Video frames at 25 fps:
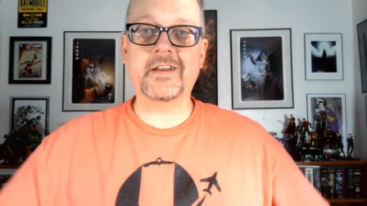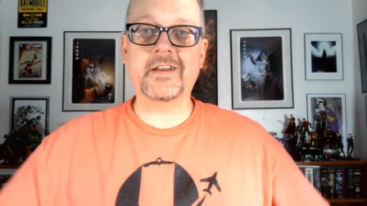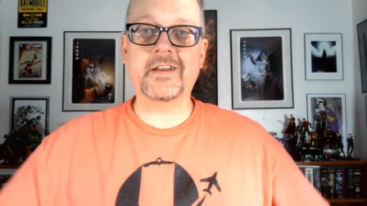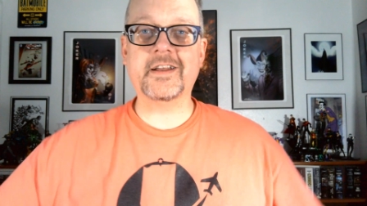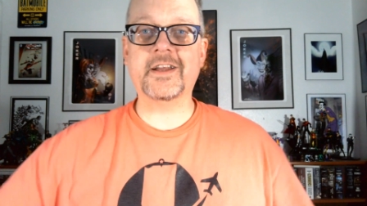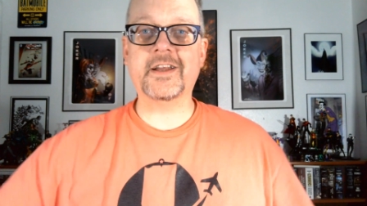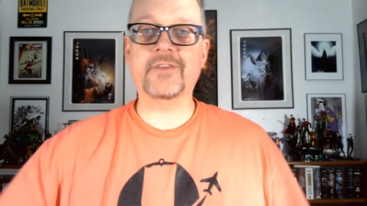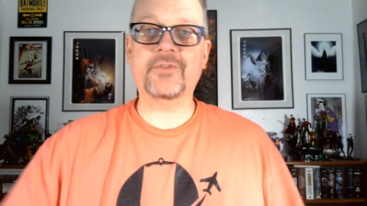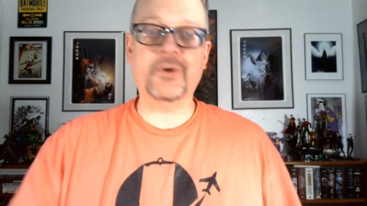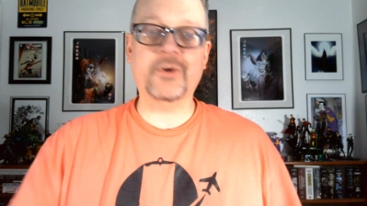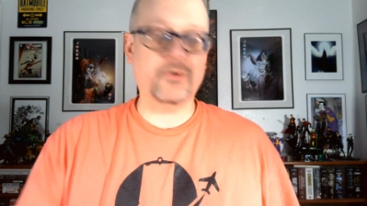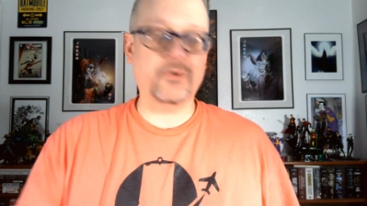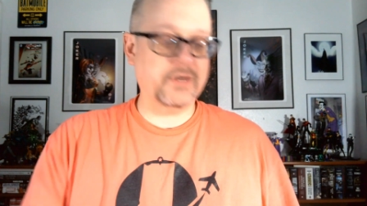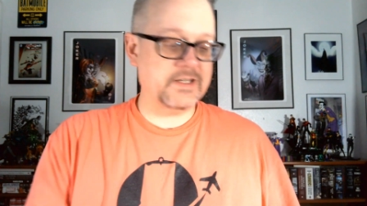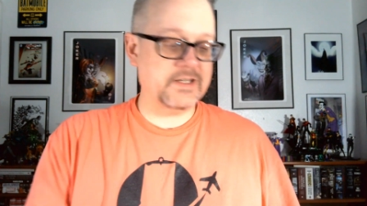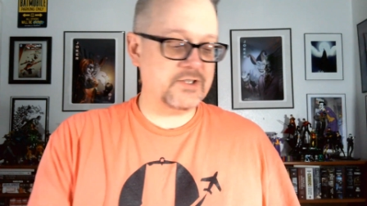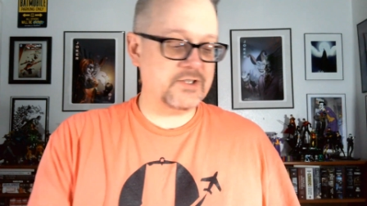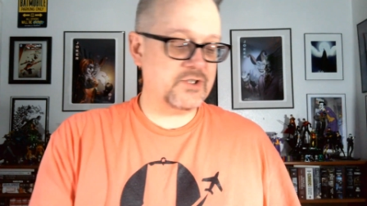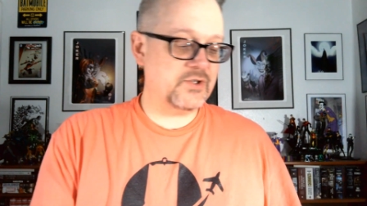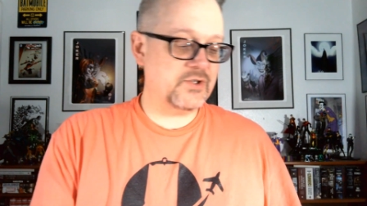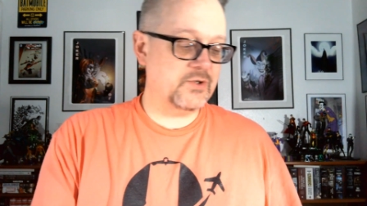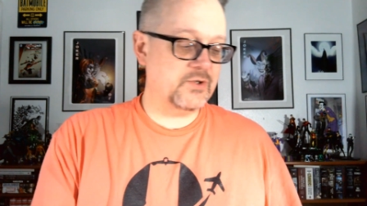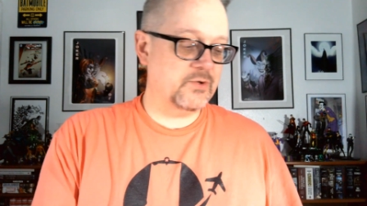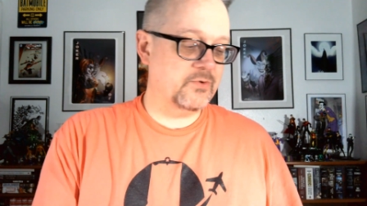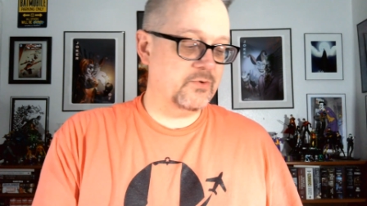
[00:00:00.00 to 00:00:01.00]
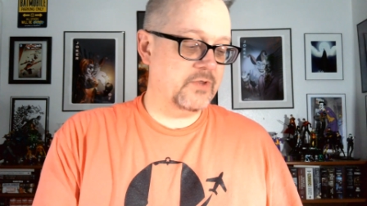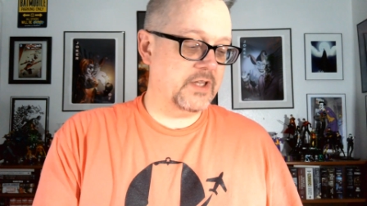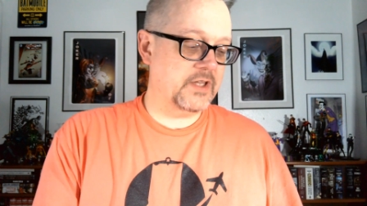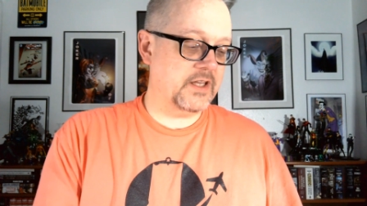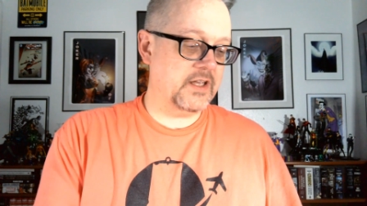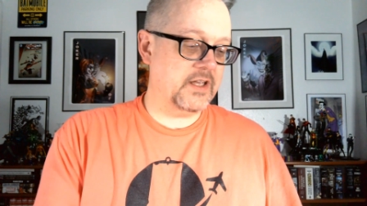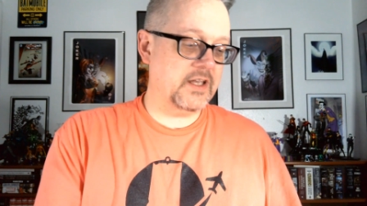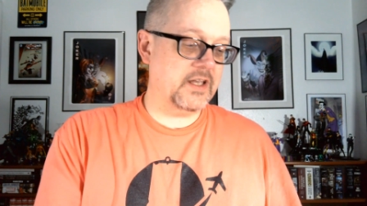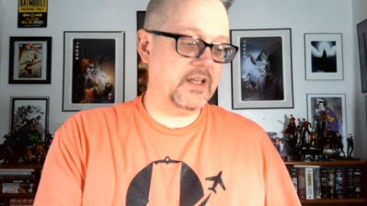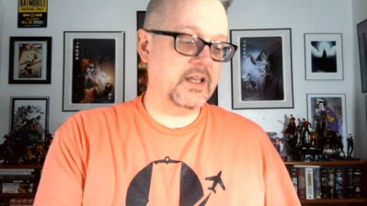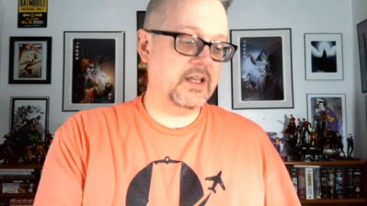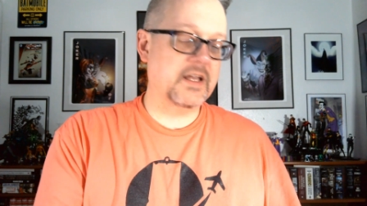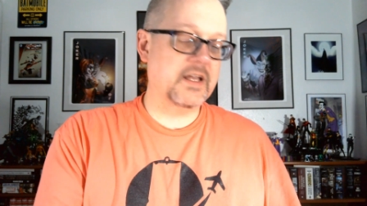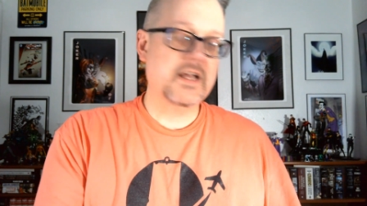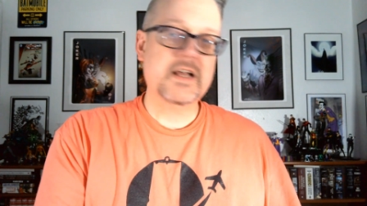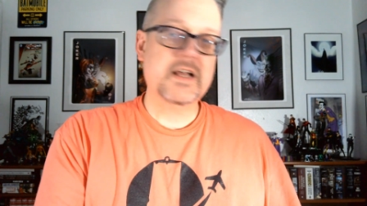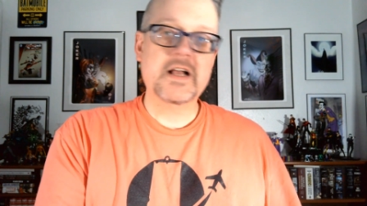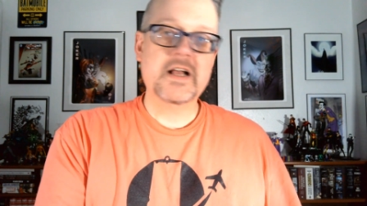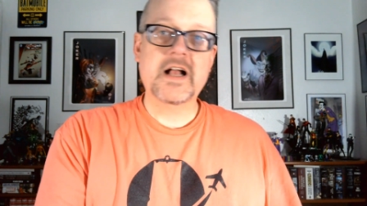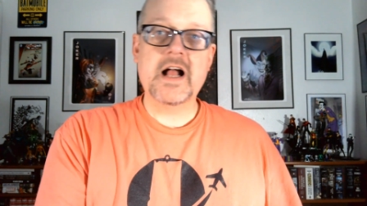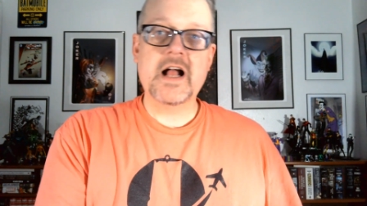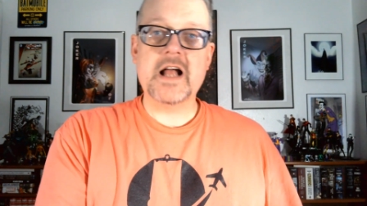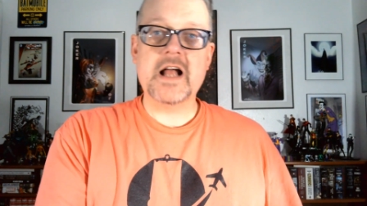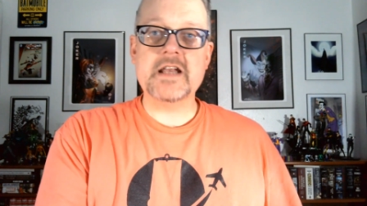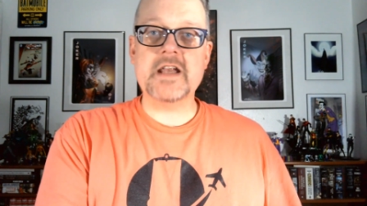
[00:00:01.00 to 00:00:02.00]
If you're into the
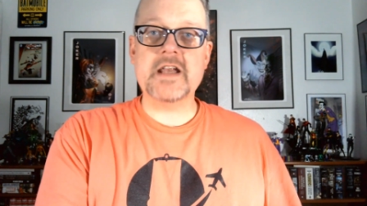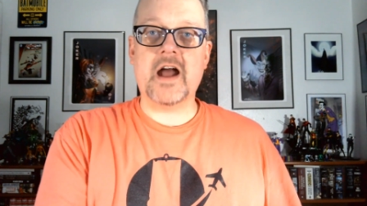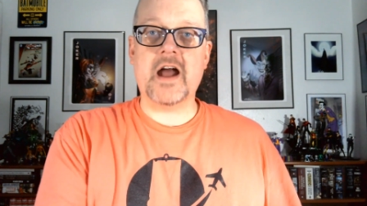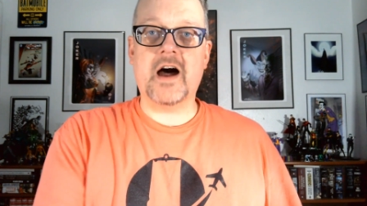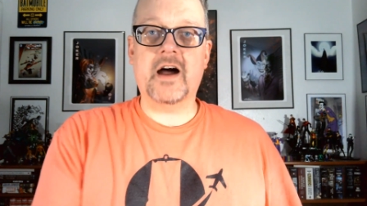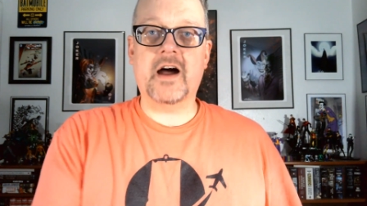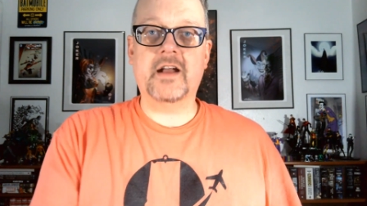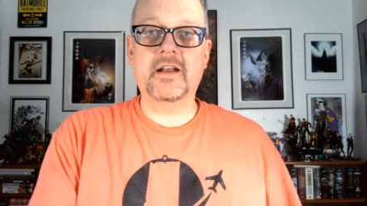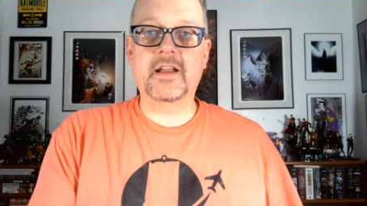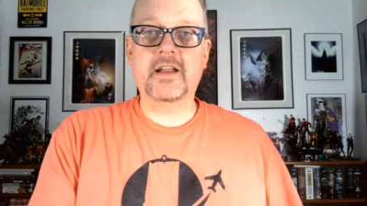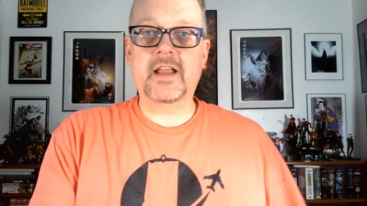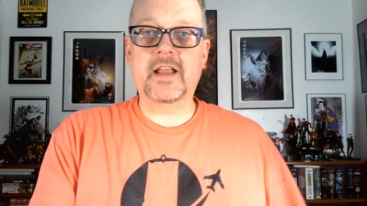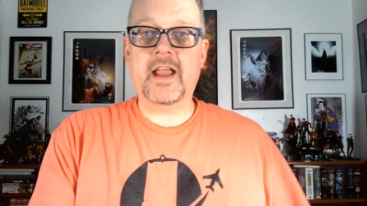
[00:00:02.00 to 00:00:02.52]
non